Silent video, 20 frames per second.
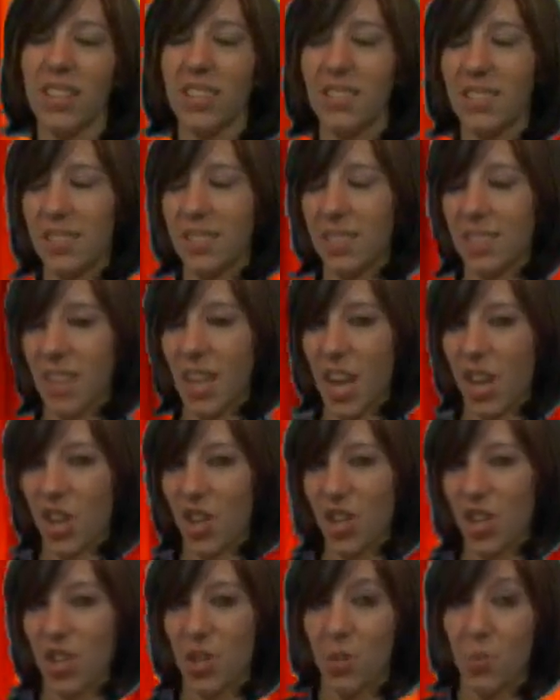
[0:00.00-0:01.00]
to
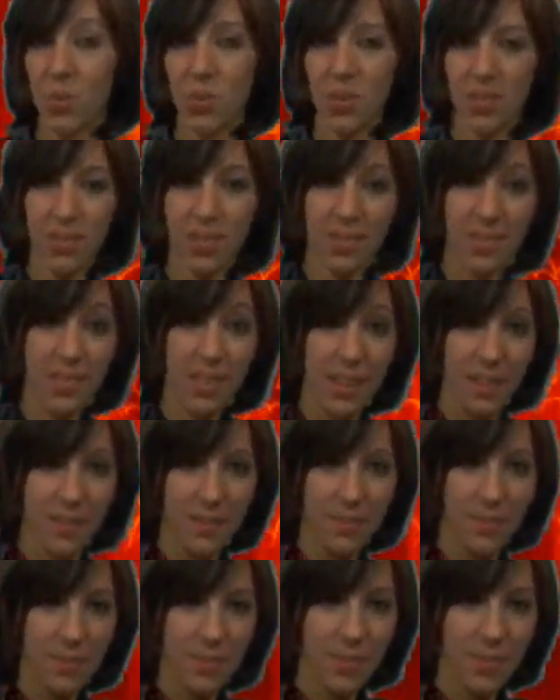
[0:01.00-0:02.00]
scare you stiff.